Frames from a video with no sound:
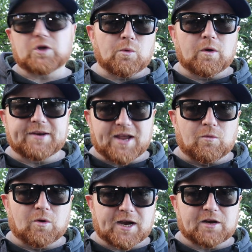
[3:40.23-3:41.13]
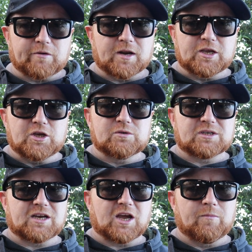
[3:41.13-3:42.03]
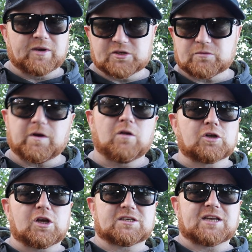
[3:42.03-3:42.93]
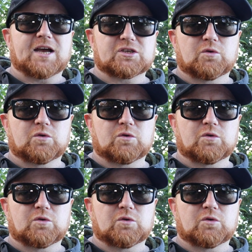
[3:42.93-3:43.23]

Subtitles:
you want now, what kind of reel are you using now? Because we've all got to start